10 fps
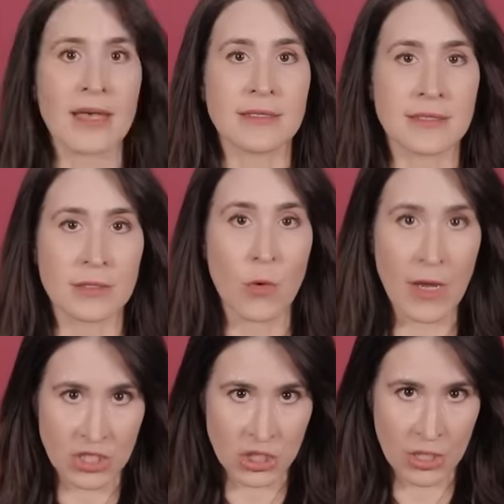as
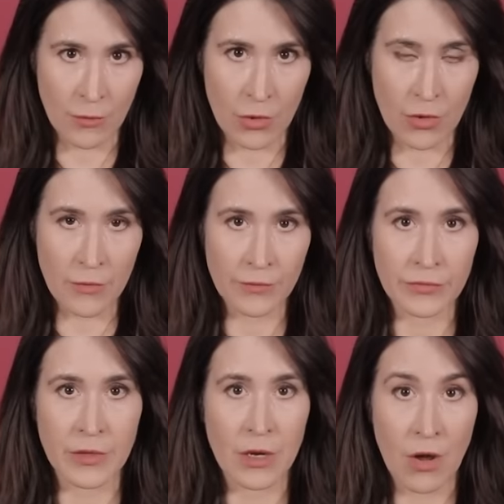questionable
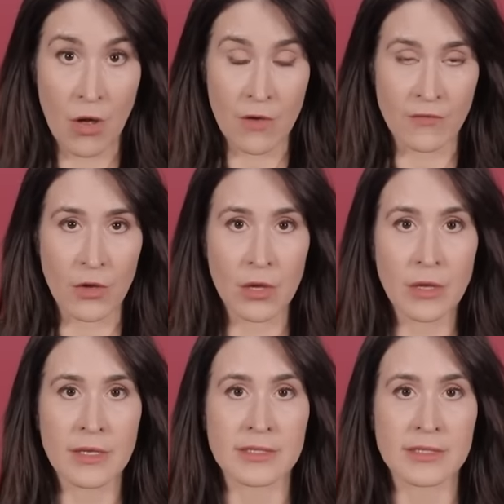awful